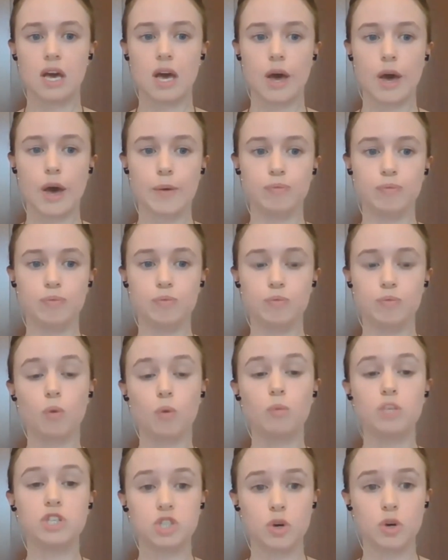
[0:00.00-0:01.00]
And
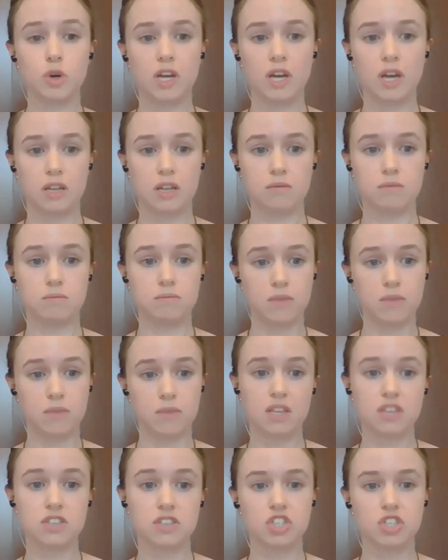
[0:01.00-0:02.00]
what we do in
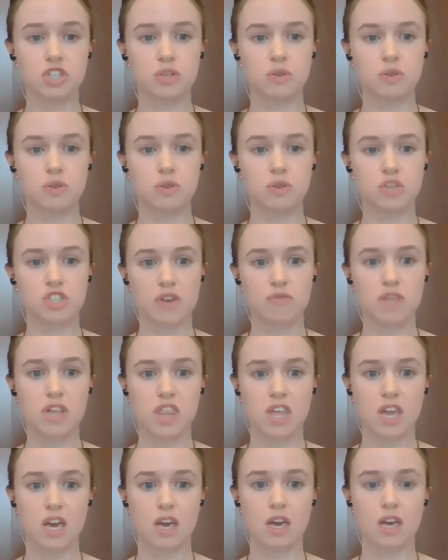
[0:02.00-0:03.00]
the Institute is to try and
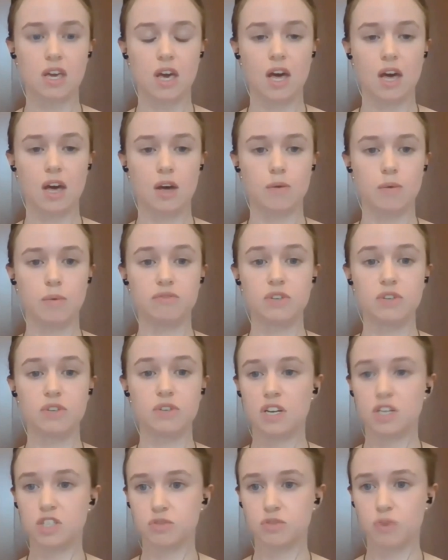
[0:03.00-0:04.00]
rethink and
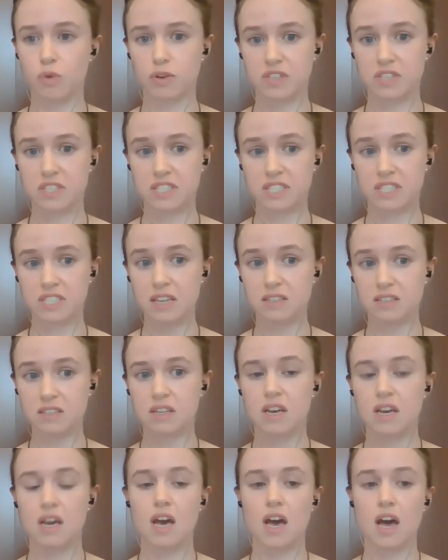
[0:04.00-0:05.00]
research the role of the state
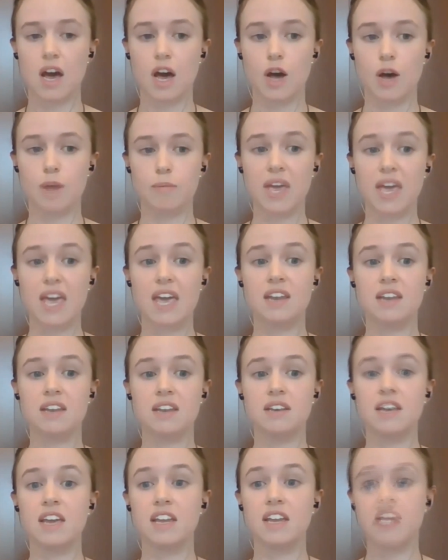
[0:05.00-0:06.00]

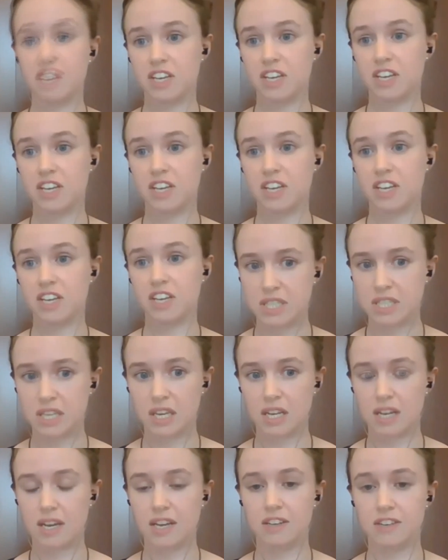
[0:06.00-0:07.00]
in innovation in
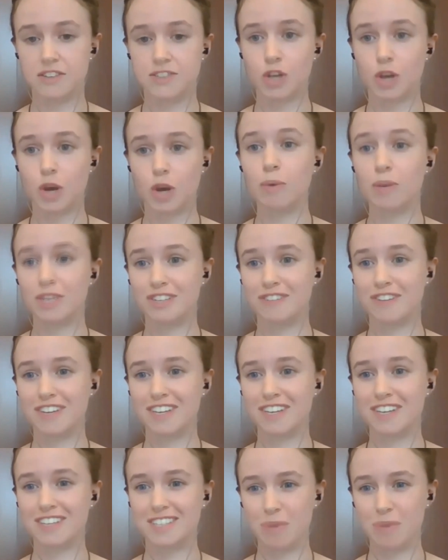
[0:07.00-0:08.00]
particular. And so much
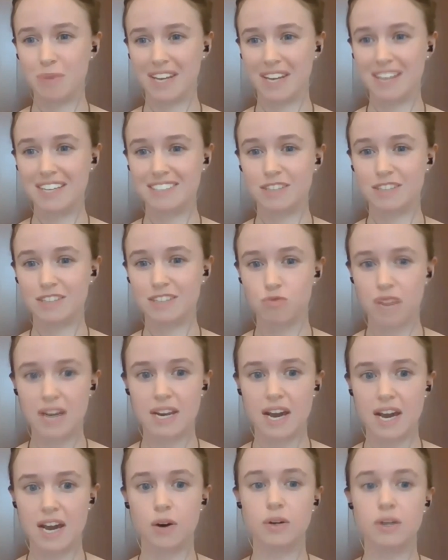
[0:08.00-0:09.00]
innovation is being needed
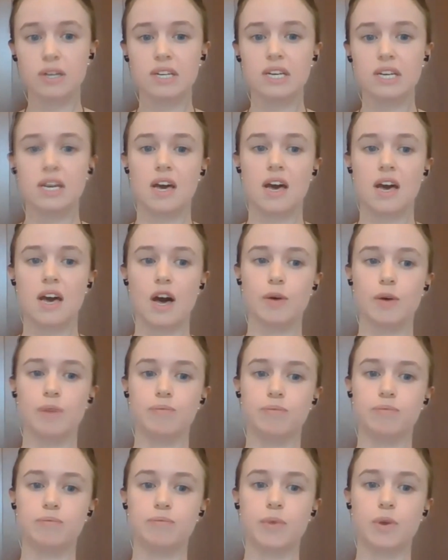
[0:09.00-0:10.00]
right now,
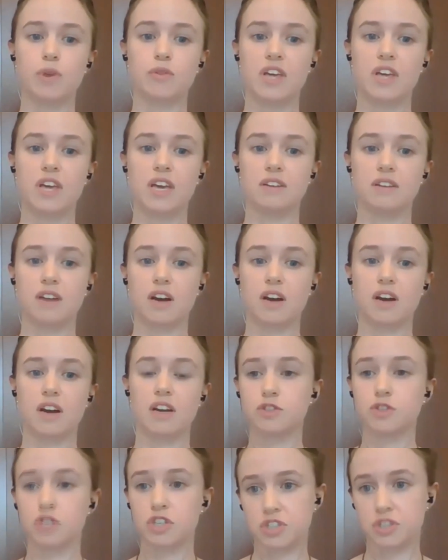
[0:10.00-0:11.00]
both in kind
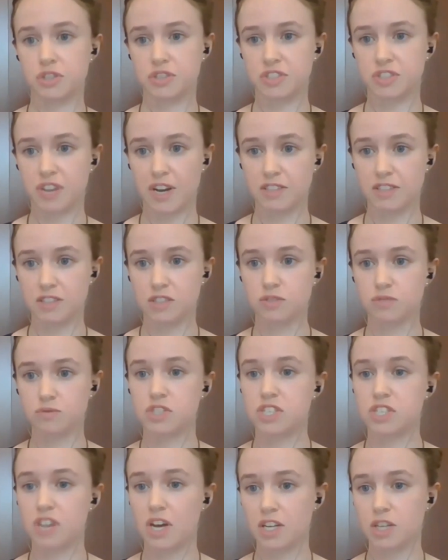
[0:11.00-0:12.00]
of traditional science
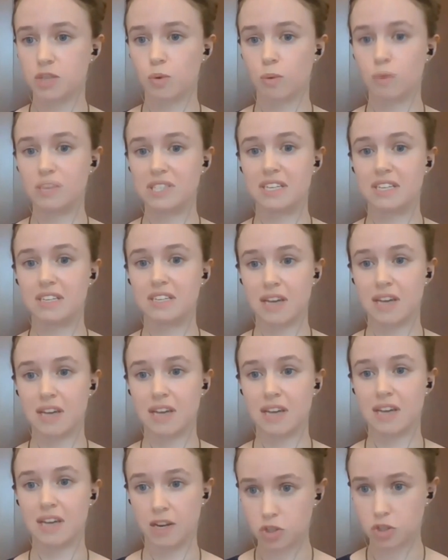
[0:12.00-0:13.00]
research, what we'd see as
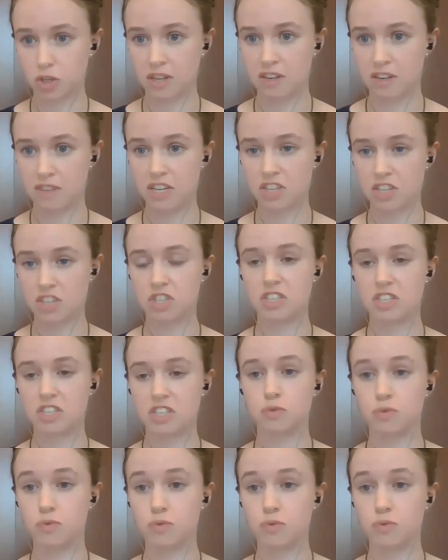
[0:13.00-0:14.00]
technological innovation,
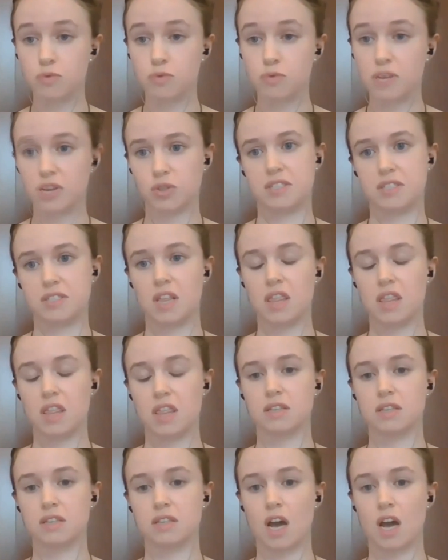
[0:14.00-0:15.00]
these really
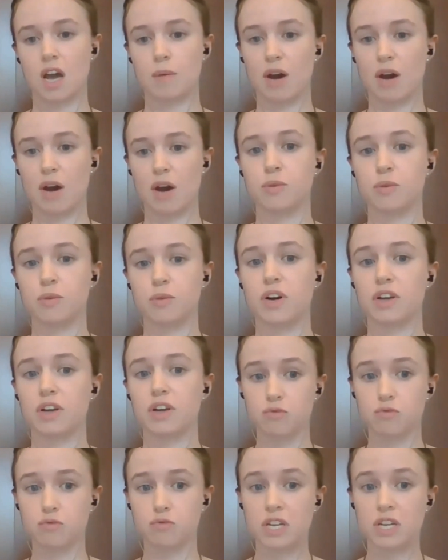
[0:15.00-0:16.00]
interesting things that are coming out from the
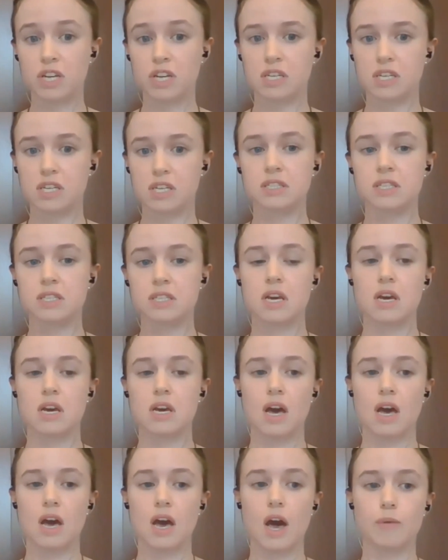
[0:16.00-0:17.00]
work that Ria does,
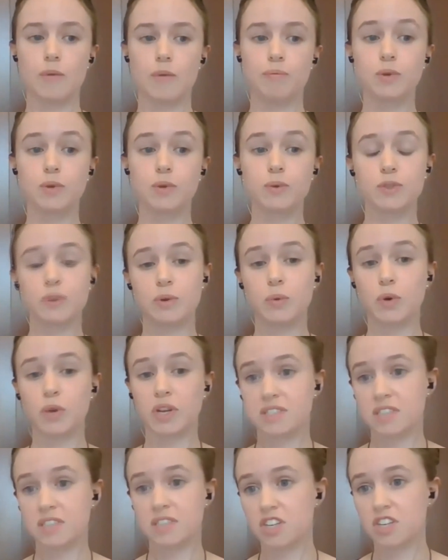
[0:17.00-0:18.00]
but also in
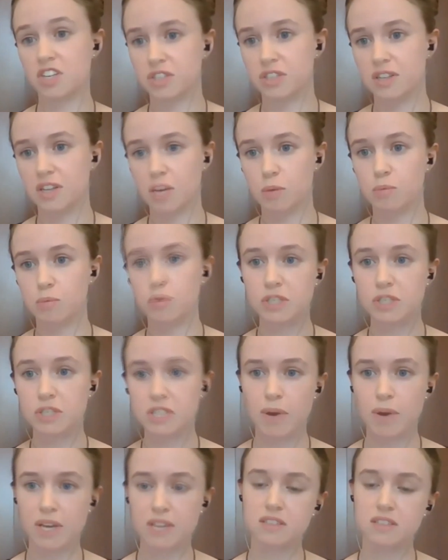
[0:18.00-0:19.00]
organizational and
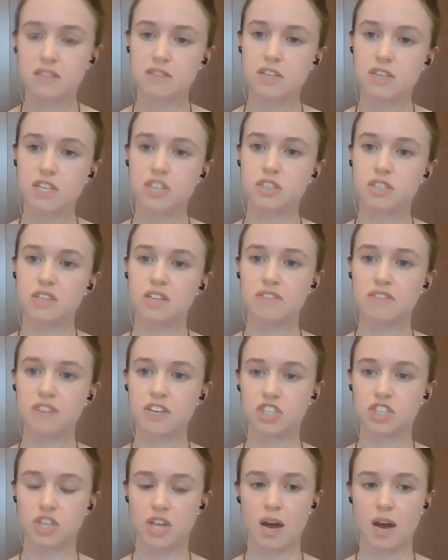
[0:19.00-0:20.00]
community-based innovation
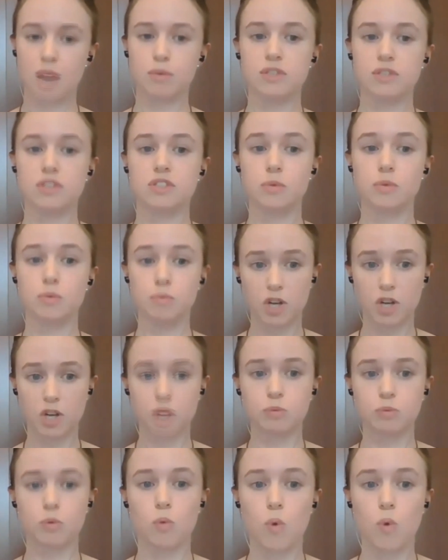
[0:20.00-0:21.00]
that happens much
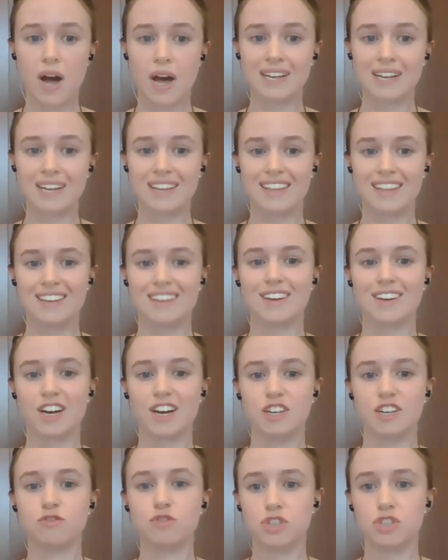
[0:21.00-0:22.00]
more widely than the
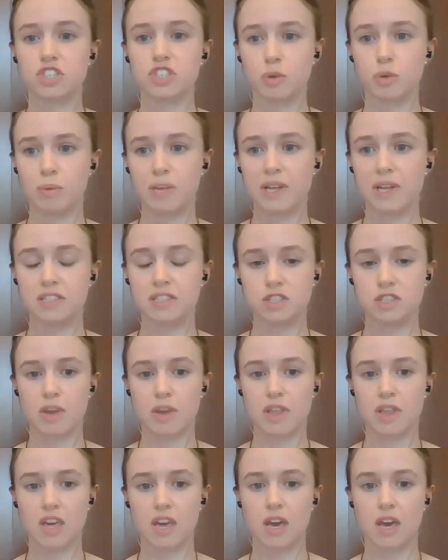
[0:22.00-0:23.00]
kind of traditional places
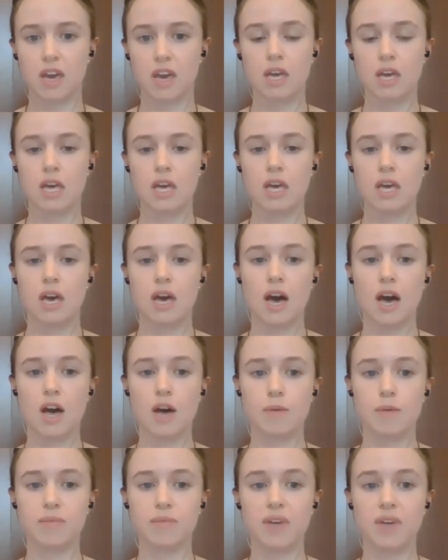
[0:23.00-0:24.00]
might think.
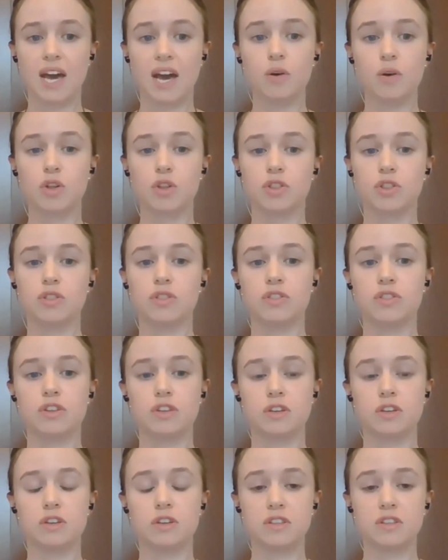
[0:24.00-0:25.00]
And how can
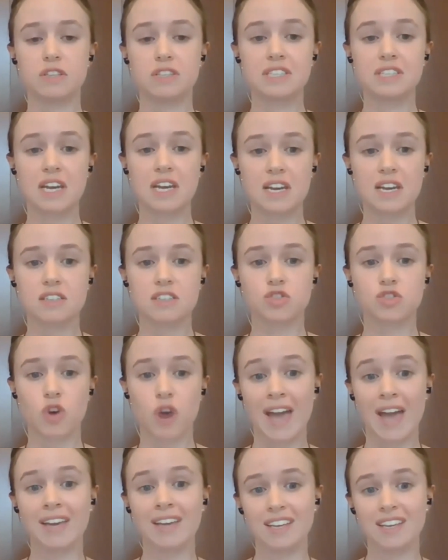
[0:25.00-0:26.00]
the state
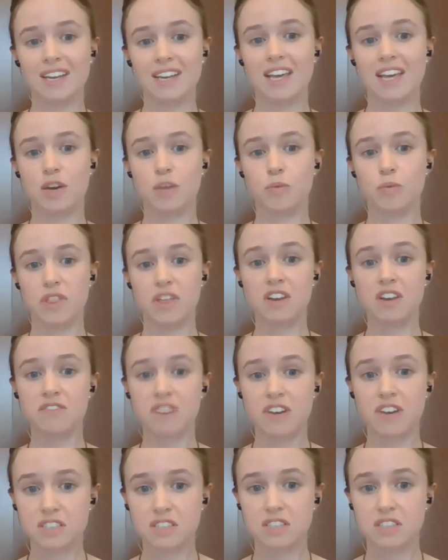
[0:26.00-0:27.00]
triangulate with
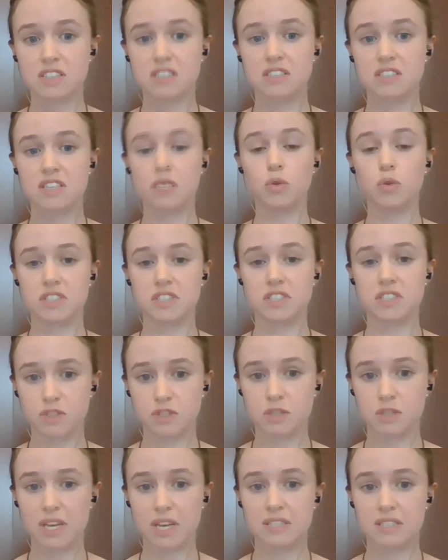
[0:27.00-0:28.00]
innovators in all these
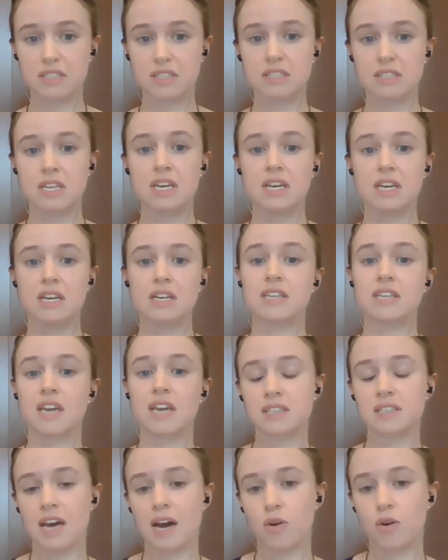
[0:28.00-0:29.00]
different spaces to
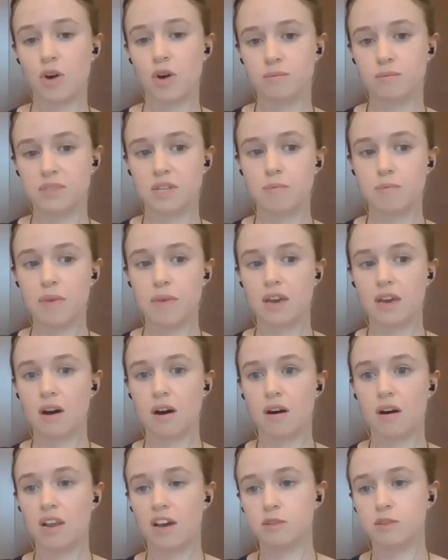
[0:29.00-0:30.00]
get to outcomes that make
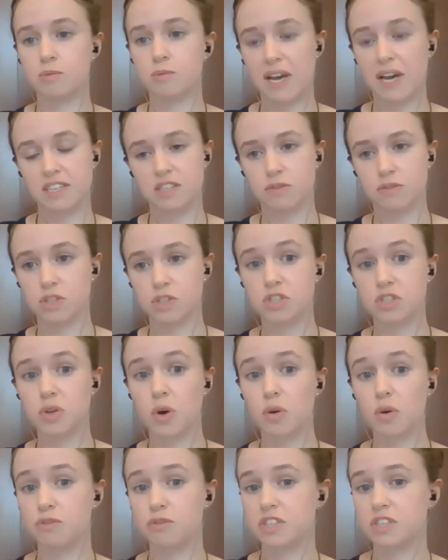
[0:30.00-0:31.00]
our lives better and
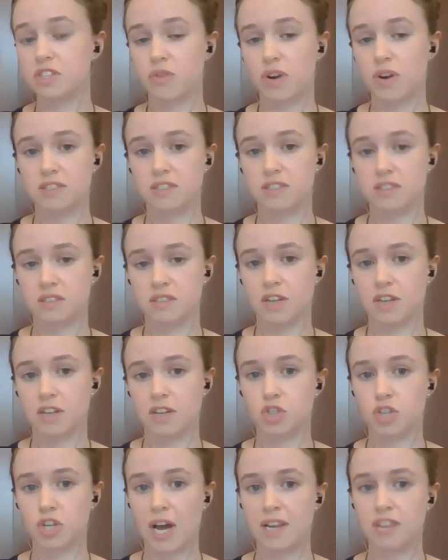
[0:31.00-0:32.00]
solve these grand
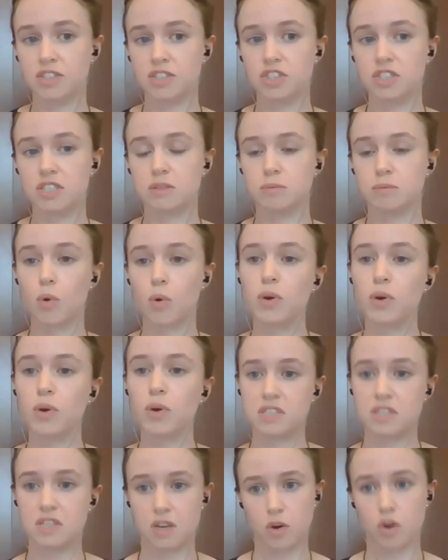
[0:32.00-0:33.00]
societal challenges and
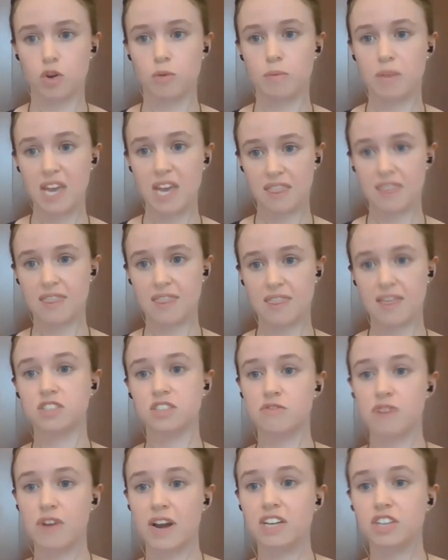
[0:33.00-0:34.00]
point the economy in that
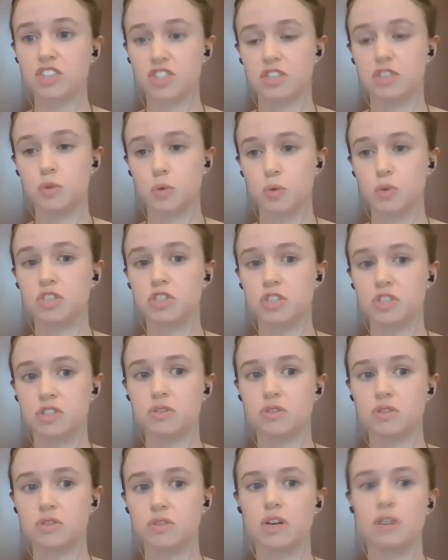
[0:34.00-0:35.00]
direction in order to
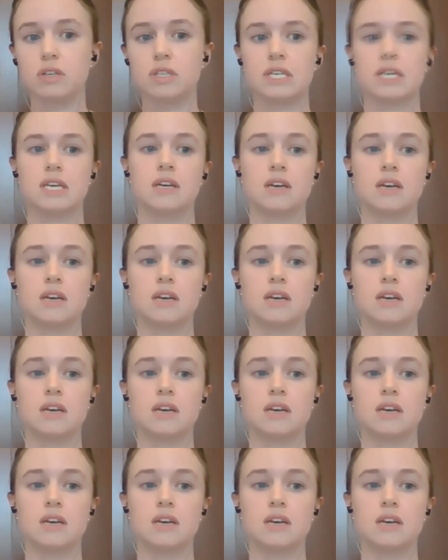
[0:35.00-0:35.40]
do so. And